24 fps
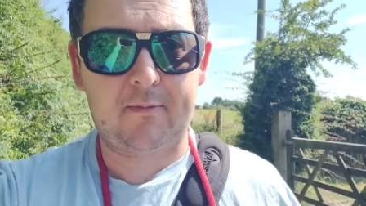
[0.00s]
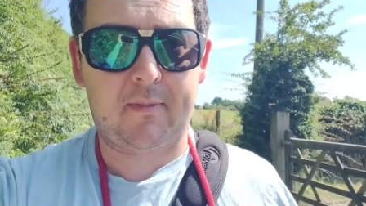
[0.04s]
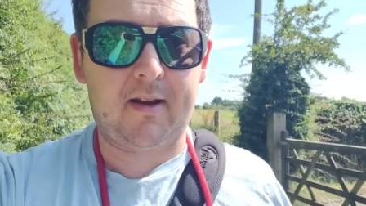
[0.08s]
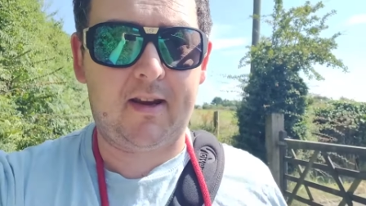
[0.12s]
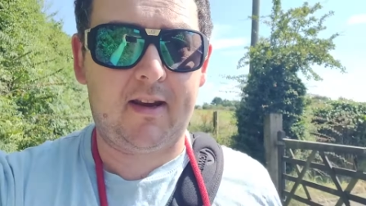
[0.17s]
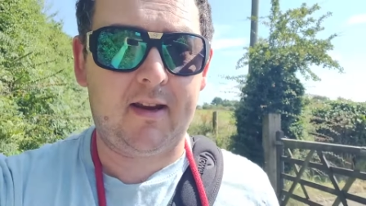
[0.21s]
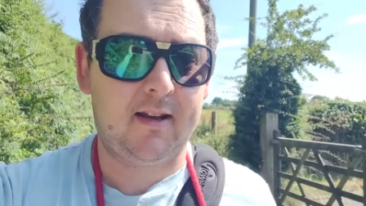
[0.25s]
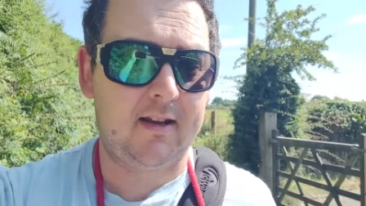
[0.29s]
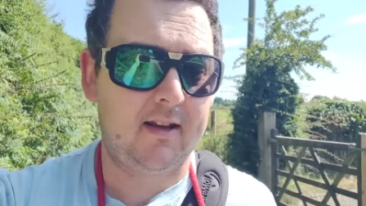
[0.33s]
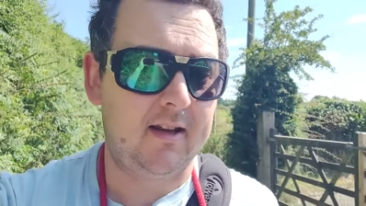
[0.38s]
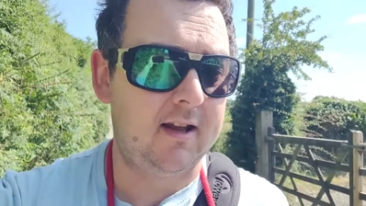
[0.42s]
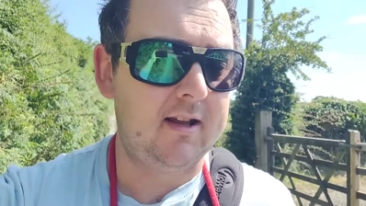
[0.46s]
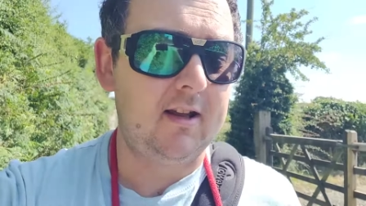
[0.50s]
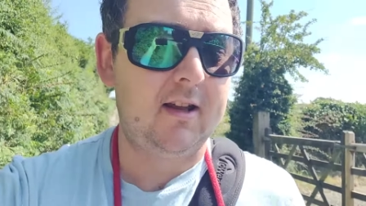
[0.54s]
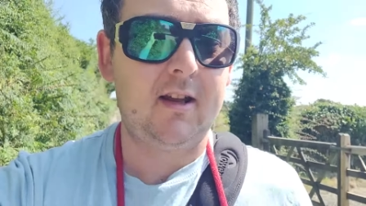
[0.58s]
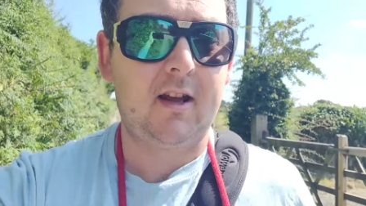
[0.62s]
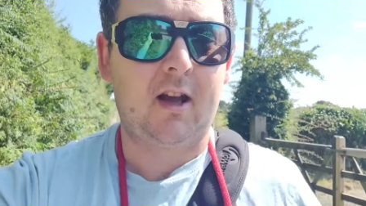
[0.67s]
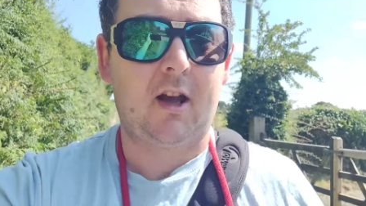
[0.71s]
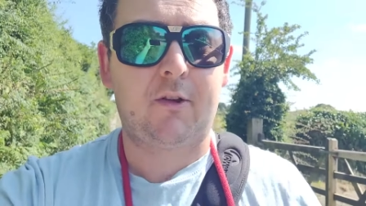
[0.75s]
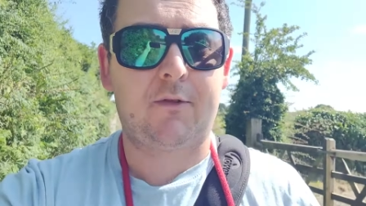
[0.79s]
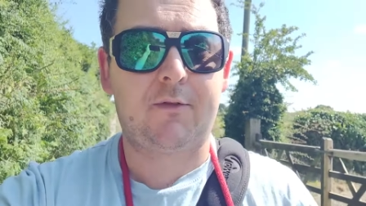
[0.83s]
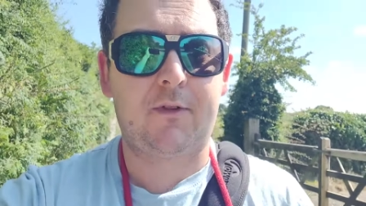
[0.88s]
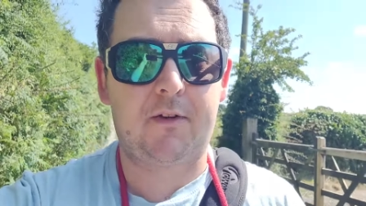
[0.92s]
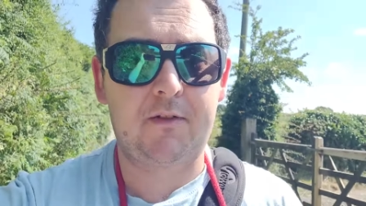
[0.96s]
me,
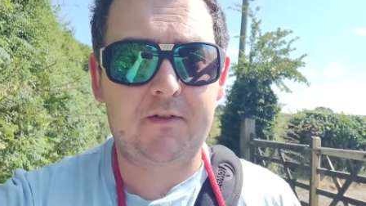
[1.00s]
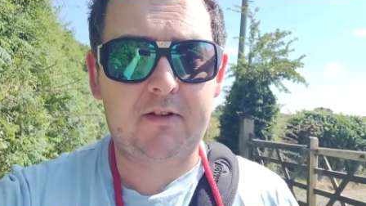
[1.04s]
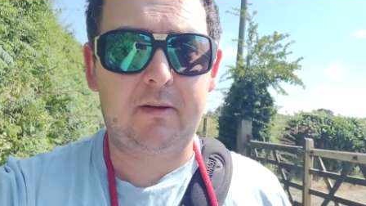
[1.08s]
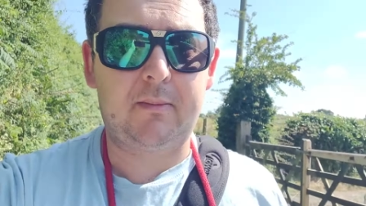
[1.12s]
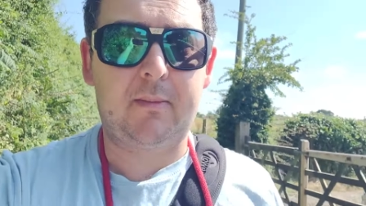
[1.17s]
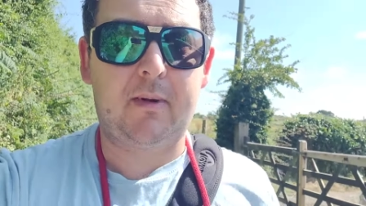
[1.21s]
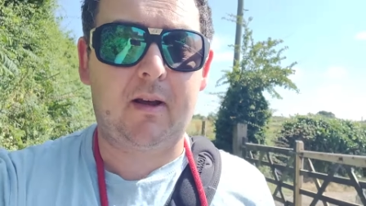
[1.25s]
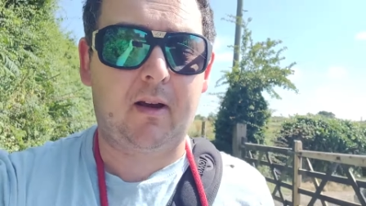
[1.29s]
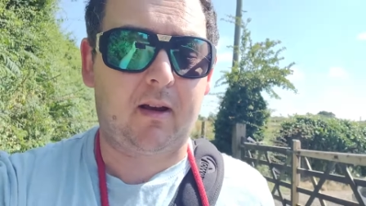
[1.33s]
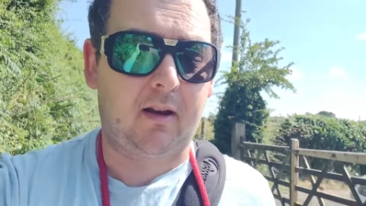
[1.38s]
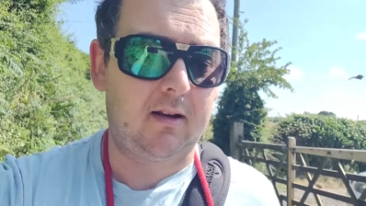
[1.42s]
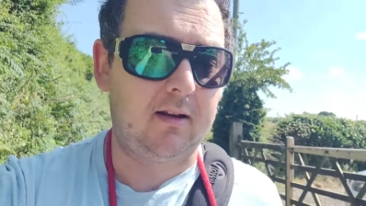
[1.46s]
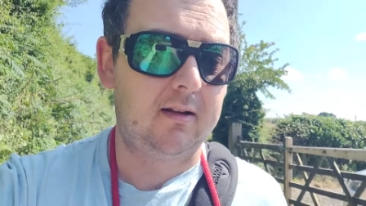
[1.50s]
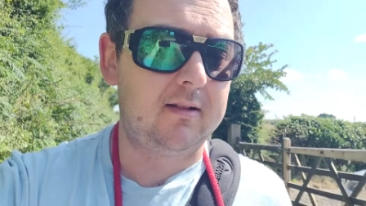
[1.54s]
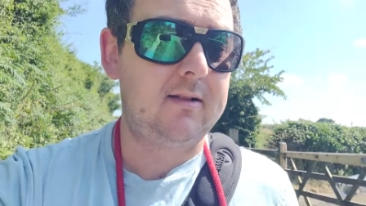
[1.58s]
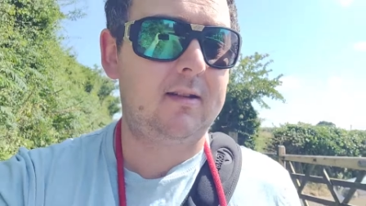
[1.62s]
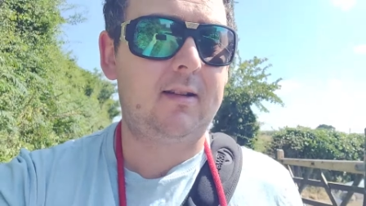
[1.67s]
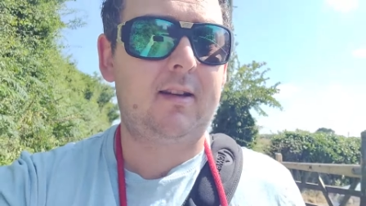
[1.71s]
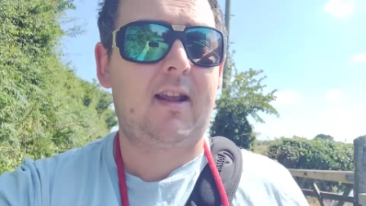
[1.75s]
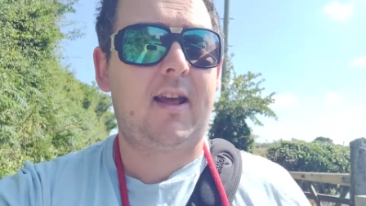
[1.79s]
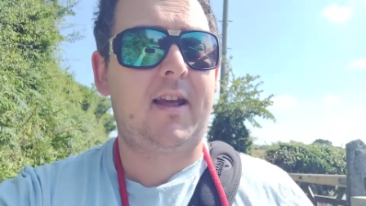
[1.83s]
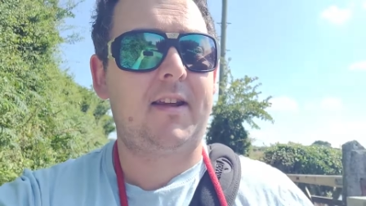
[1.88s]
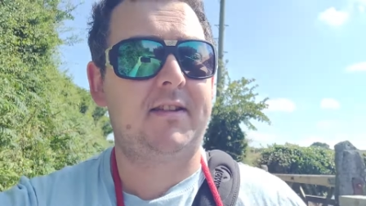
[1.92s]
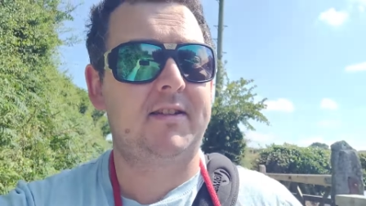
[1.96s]
a
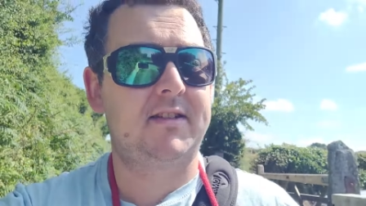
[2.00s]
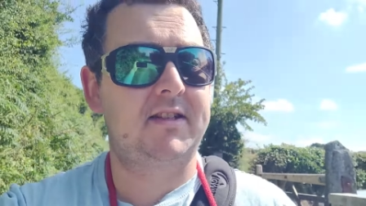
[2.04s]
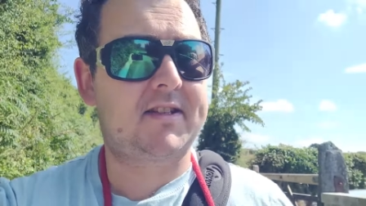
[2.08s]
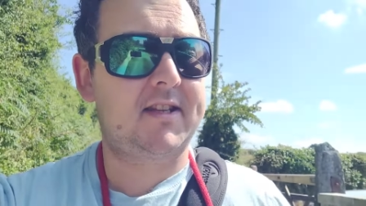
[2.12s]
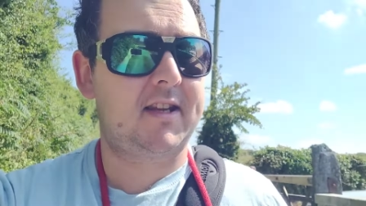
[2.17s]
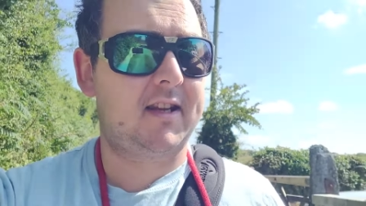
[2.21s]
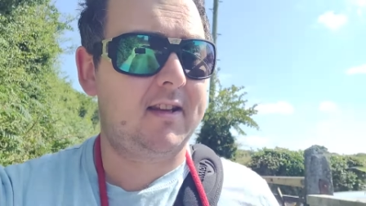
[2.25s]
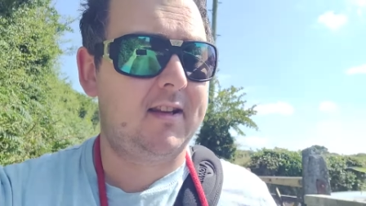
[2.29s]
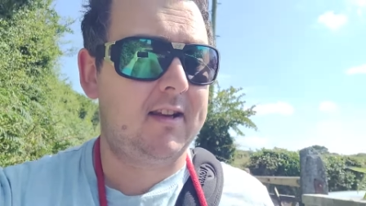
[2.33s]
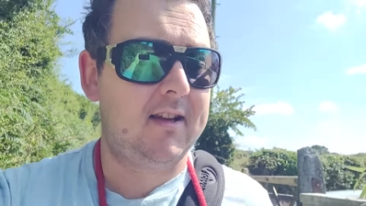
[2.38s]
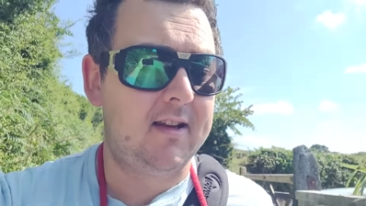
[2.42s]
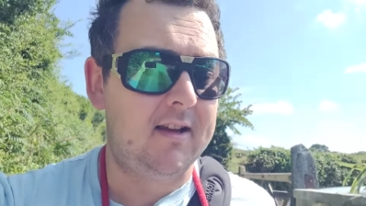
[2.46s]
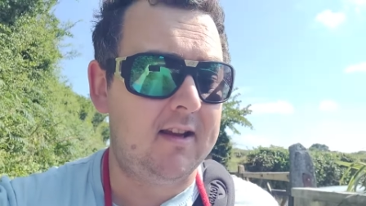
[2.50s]
50mm lens.